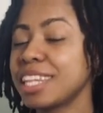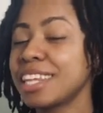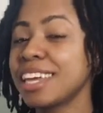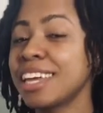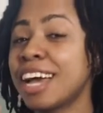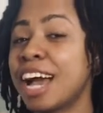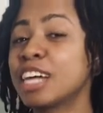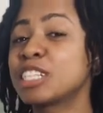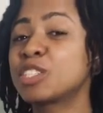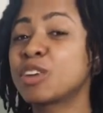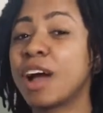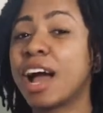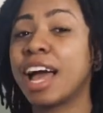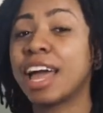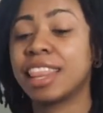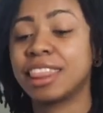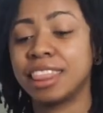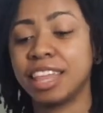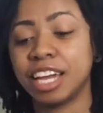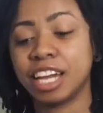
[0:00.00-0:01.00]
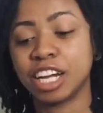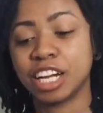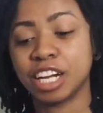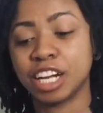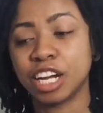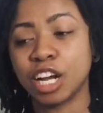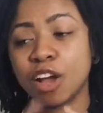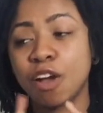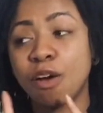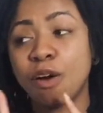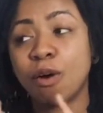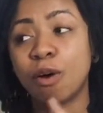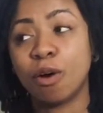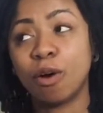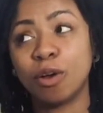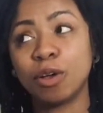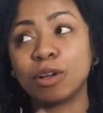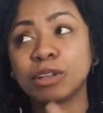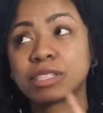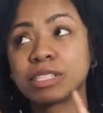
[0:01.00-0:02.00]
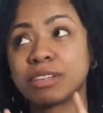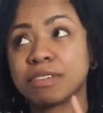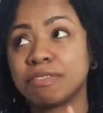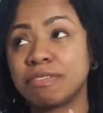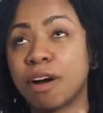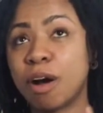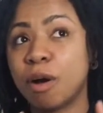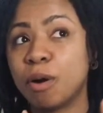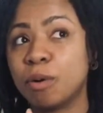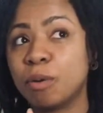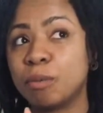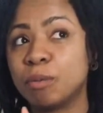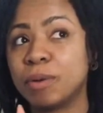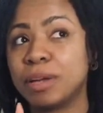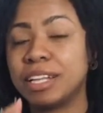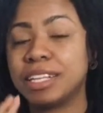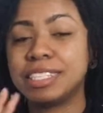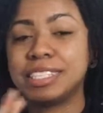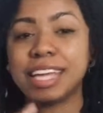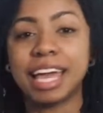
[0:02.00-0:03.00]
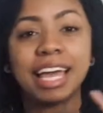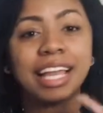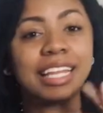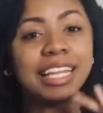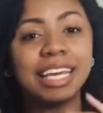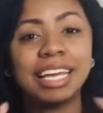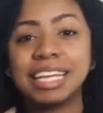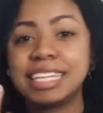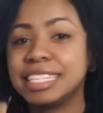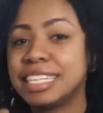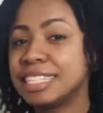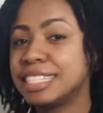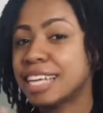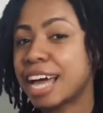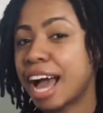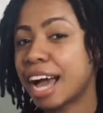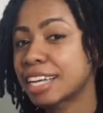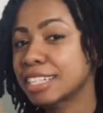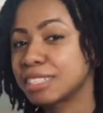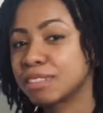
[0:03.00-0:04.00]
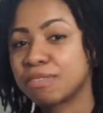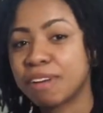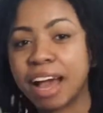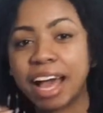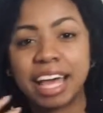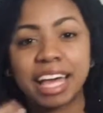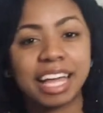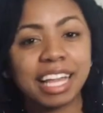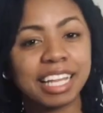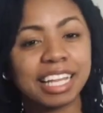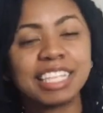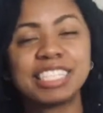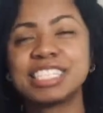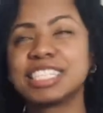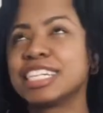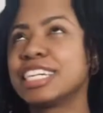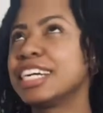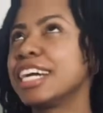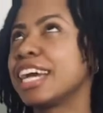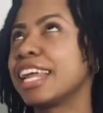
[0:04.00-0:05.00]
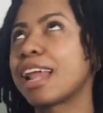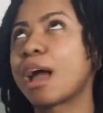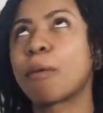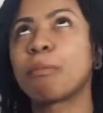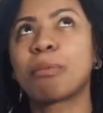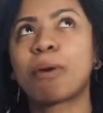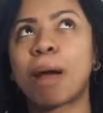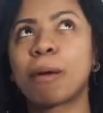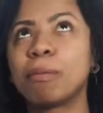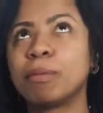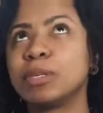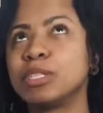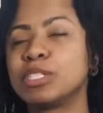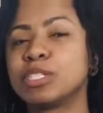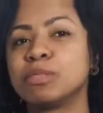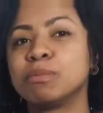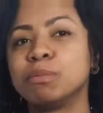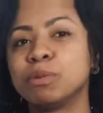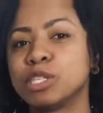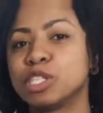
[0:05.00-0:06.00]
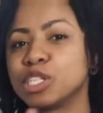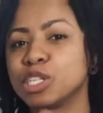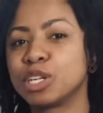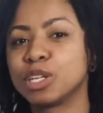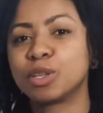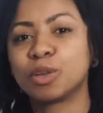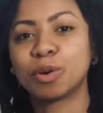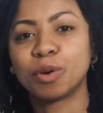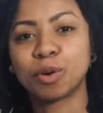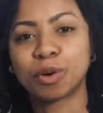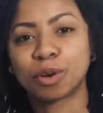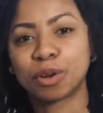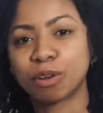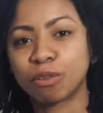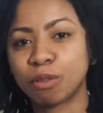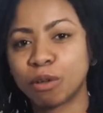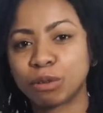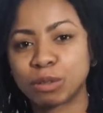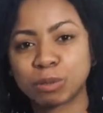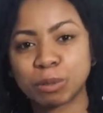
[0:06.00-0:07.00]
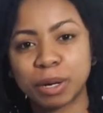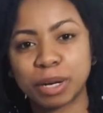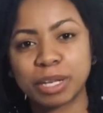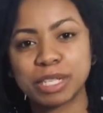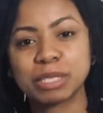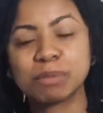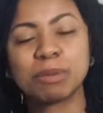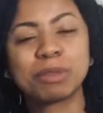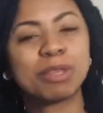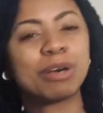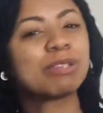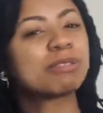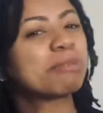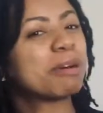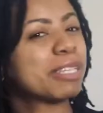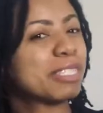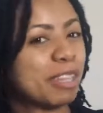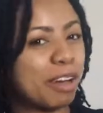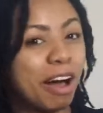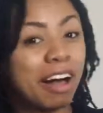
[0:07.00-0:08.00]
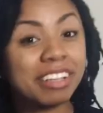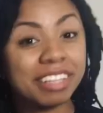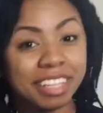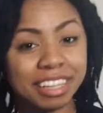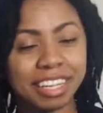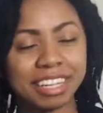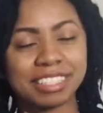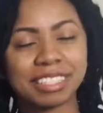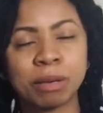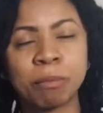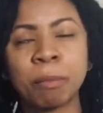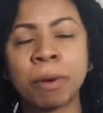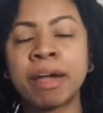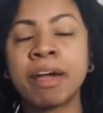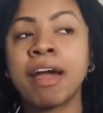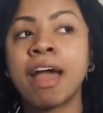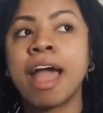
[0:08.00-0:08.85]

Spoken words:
I tried their oil to foam daily detoxifying cleanser, and I probably just butchered the order of those words, but those words are all in there somewhere,